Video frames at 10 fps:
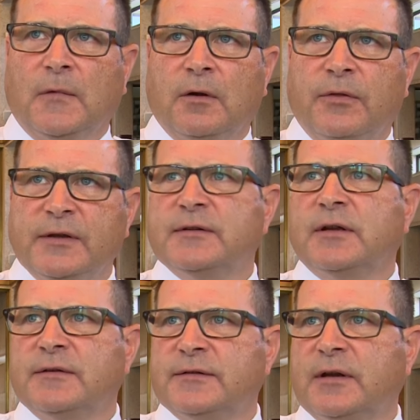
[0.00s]
things to
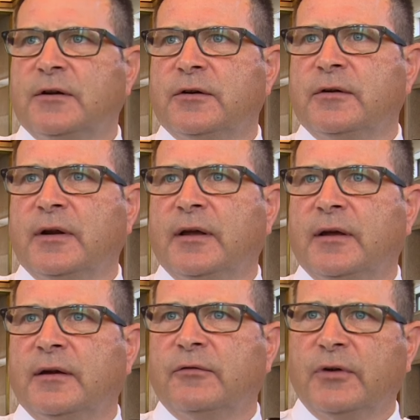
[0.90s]

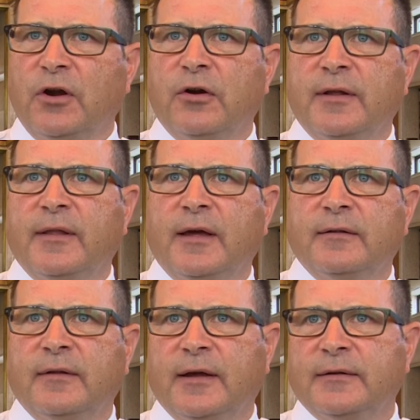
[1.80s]
consider regarding
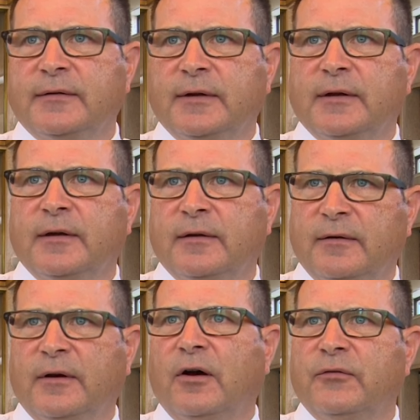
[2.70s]
that.
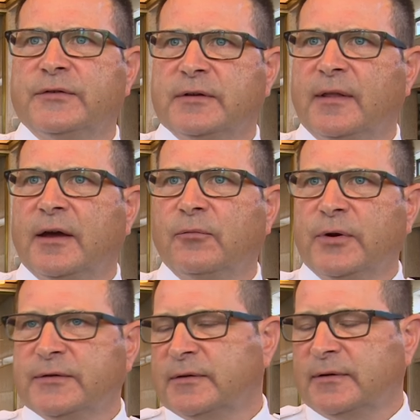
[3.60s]
Obviously that
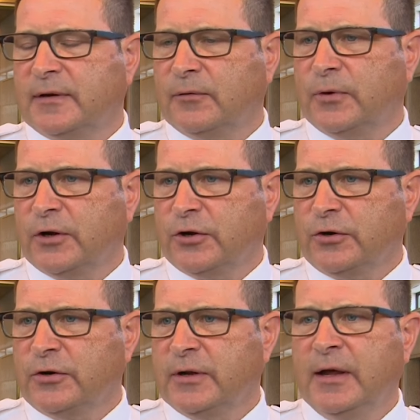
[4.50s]
wasn't what
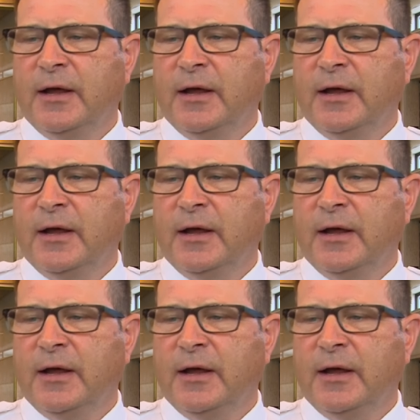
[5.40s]
occurred.